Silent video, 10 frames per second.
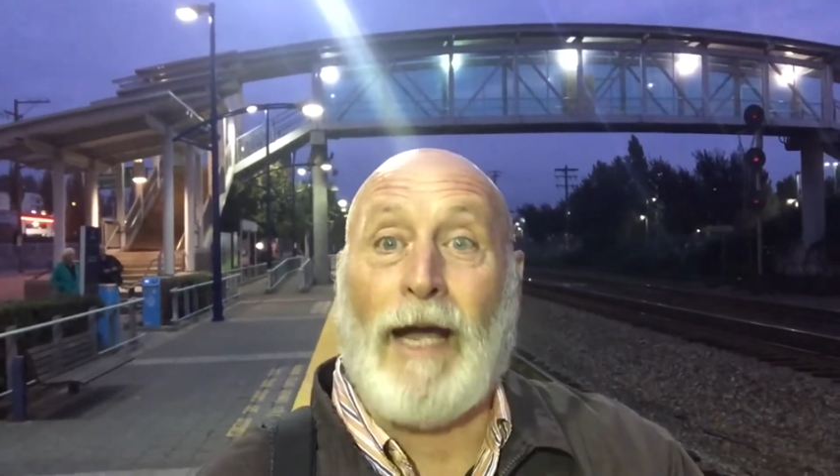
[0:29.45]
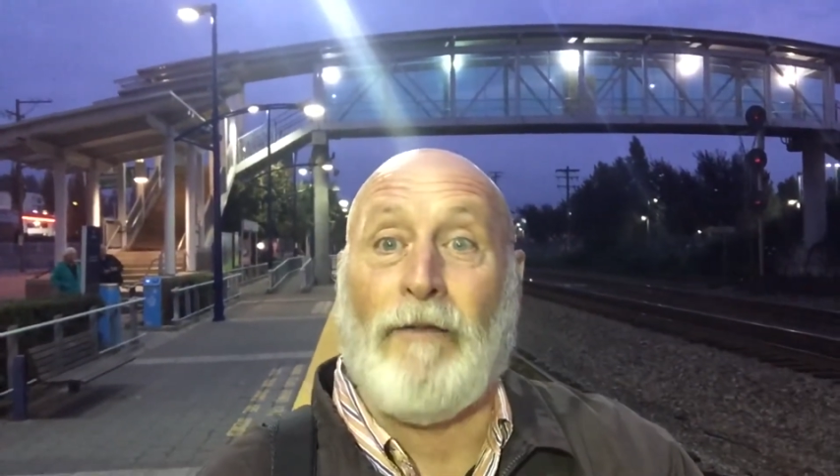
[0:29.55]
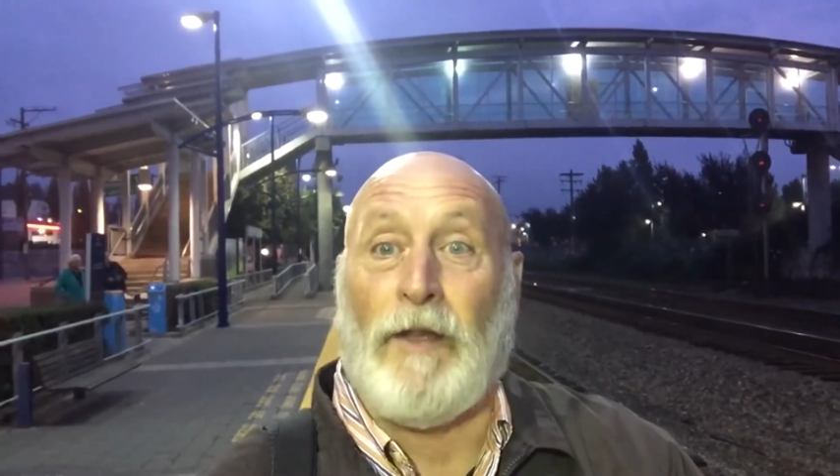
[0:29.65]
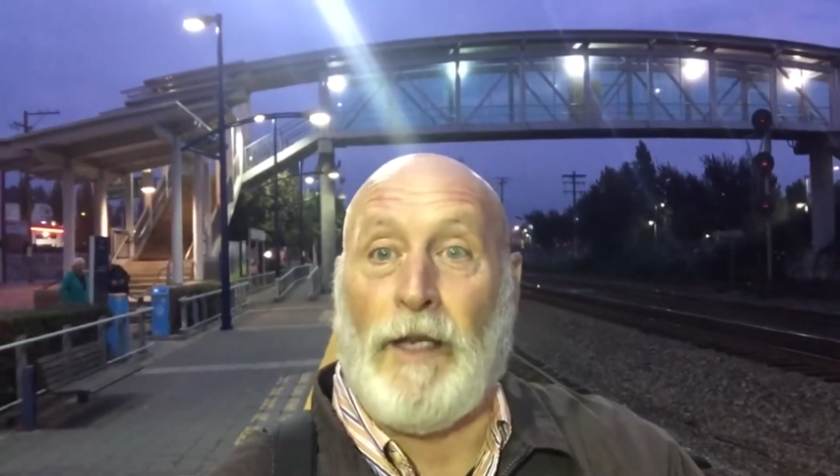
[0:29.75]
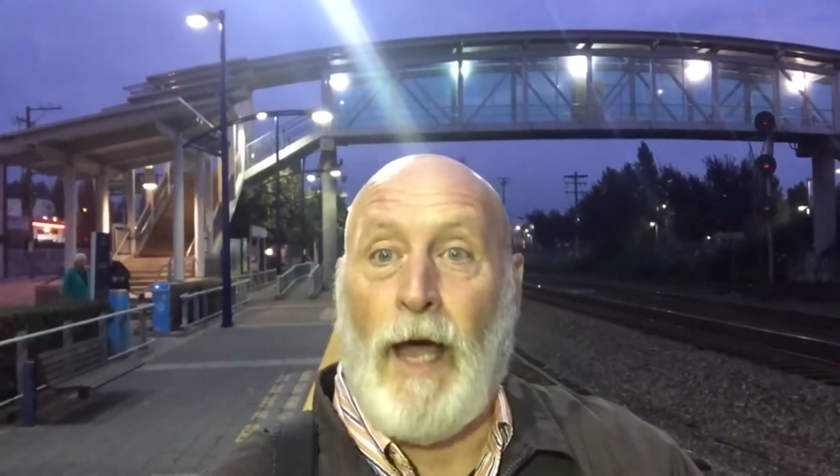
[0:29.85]
of
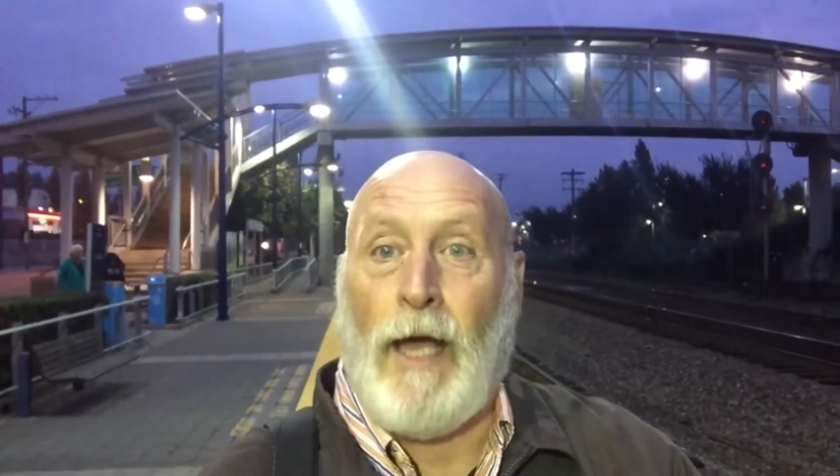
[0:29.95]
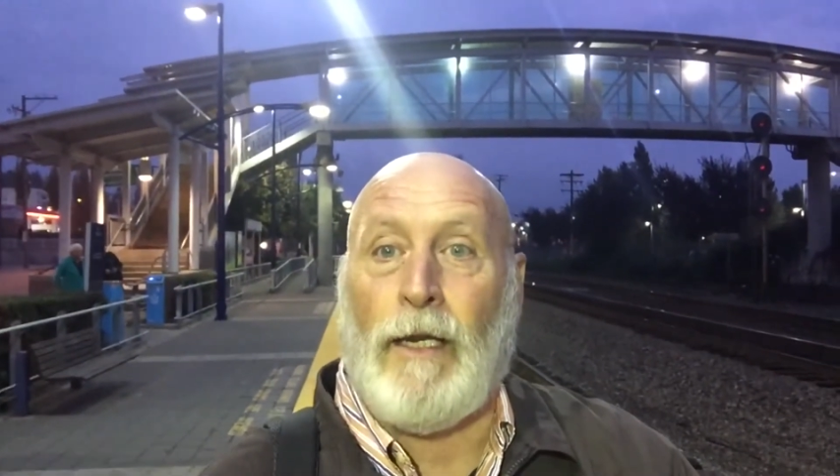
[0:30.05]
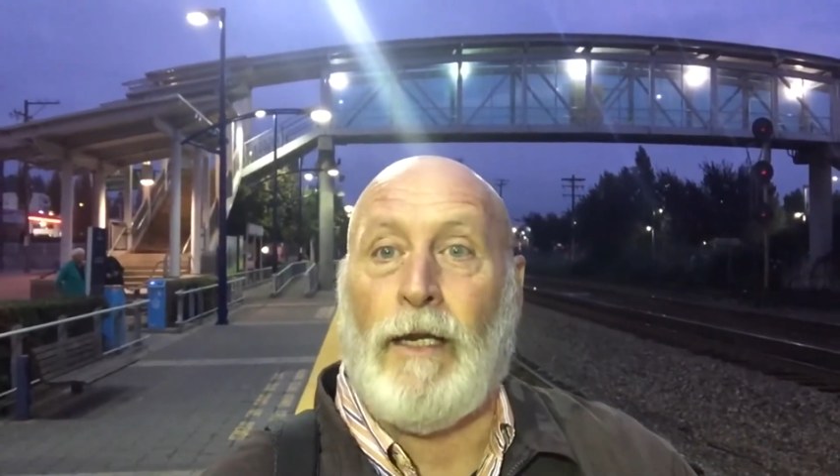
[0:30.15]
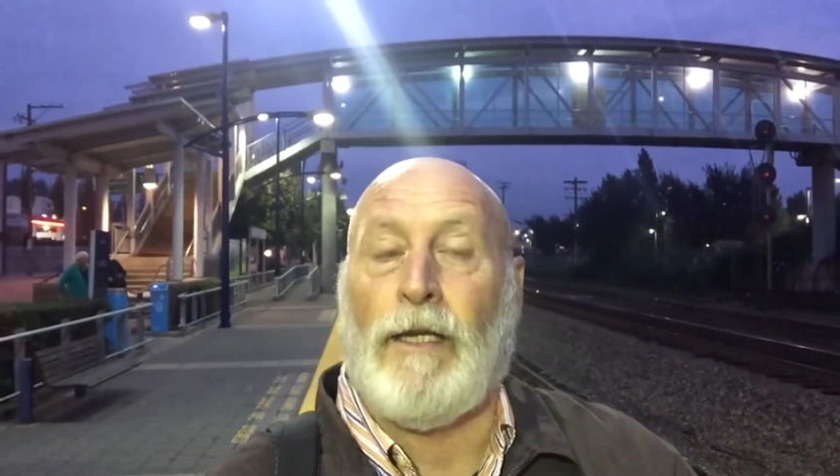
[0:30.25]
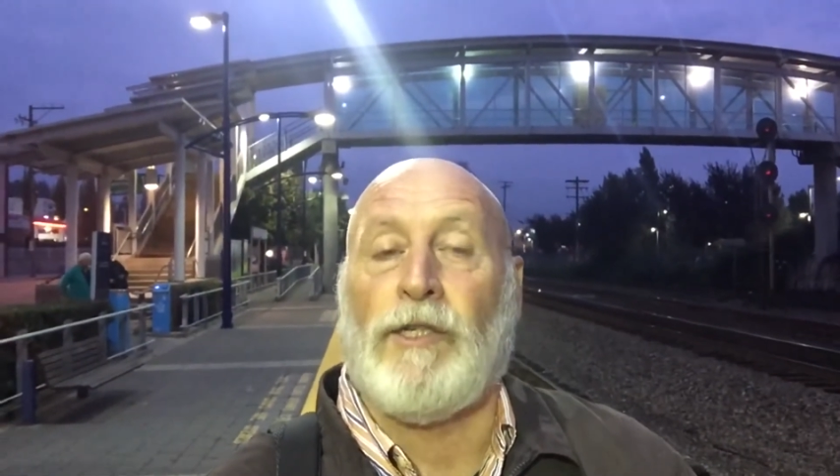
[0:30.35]
the net
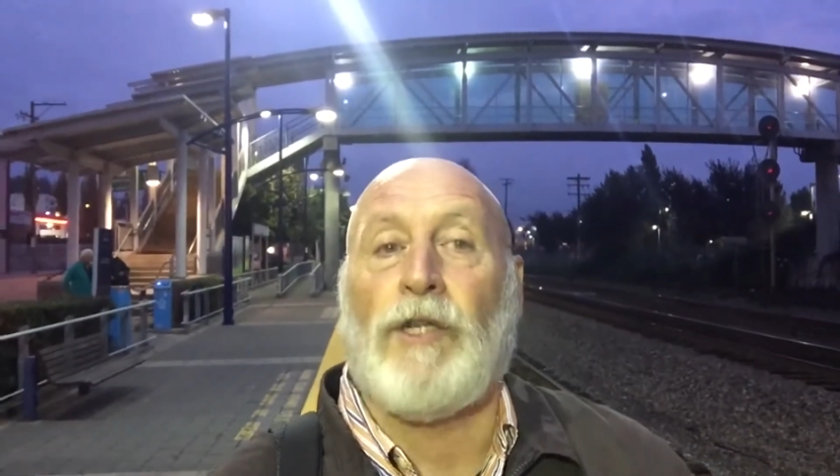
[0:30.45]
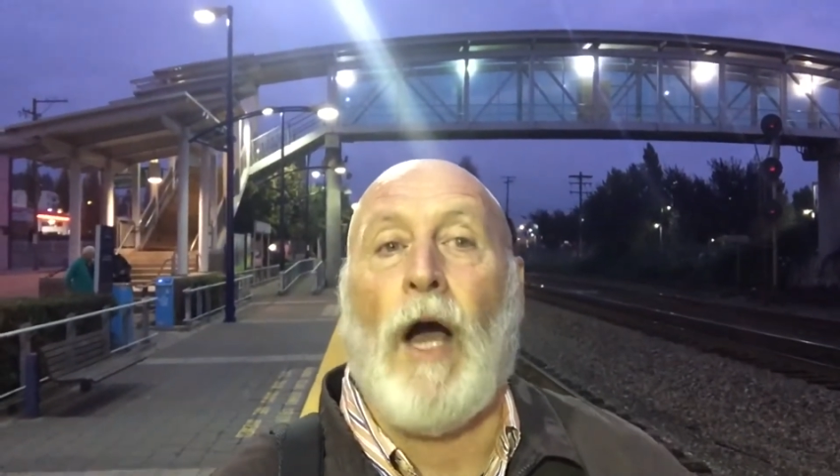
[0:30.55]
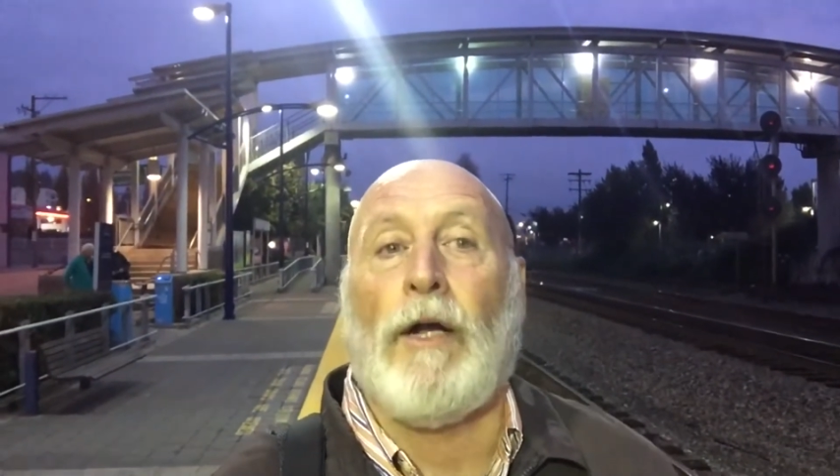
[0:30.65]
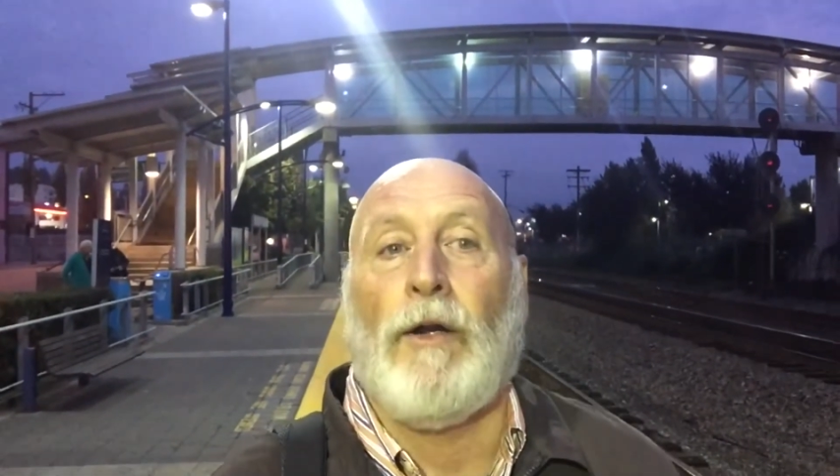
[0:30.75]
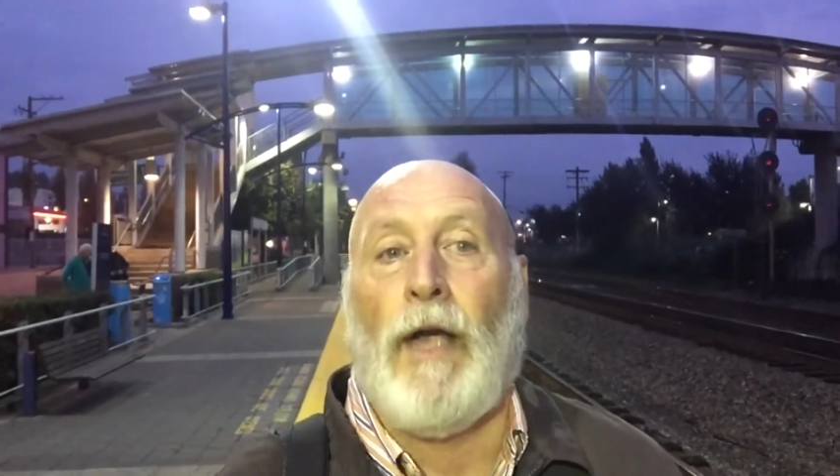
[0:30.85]
in a
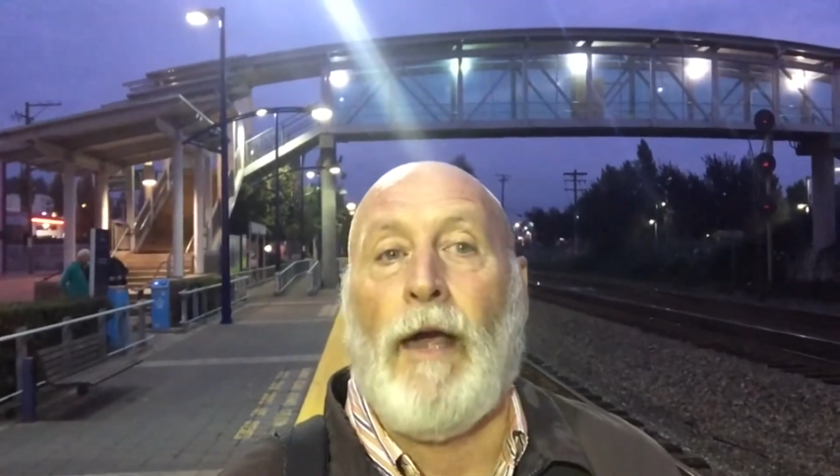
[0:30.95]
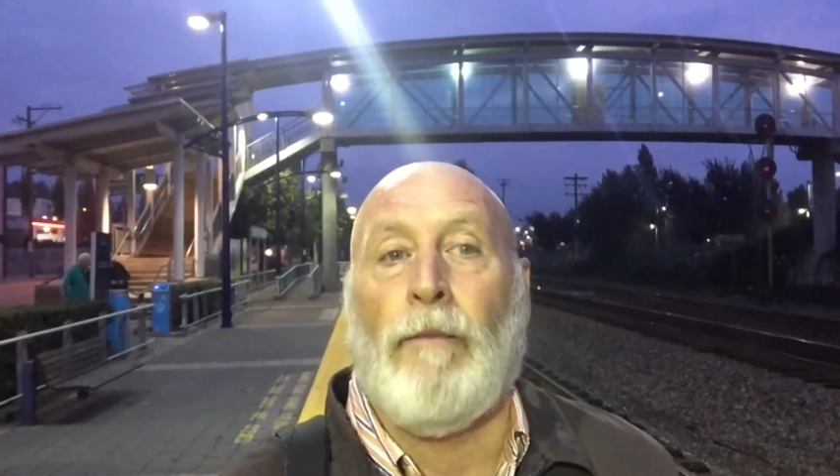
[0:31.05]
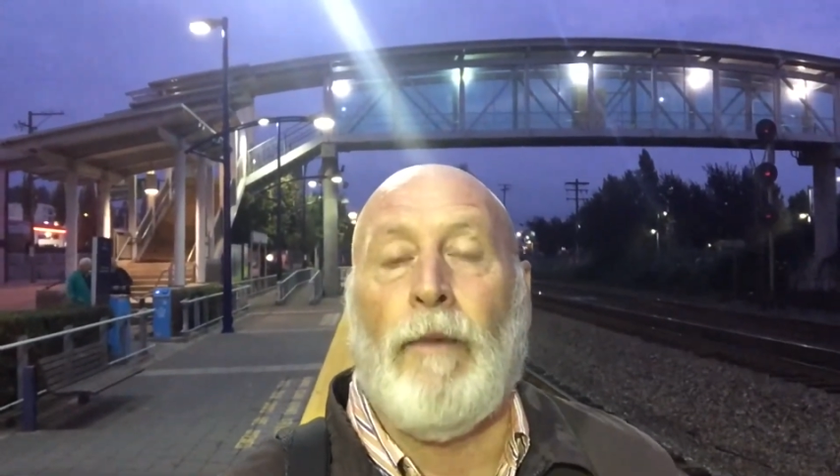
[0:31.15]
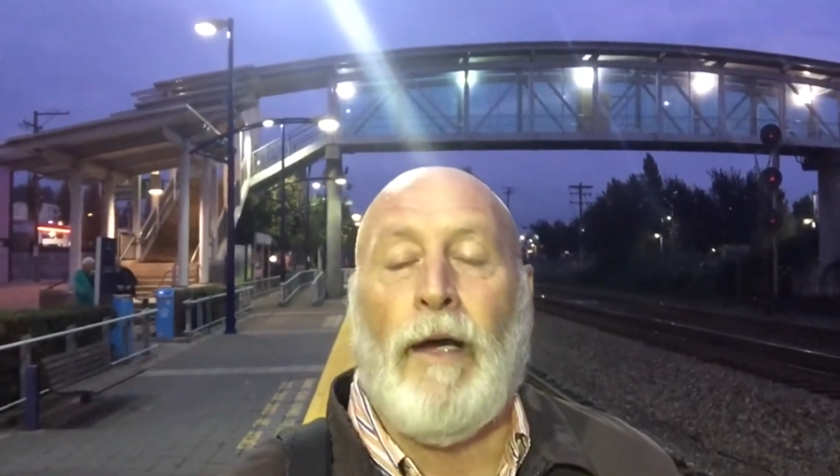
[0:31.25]
soccer game,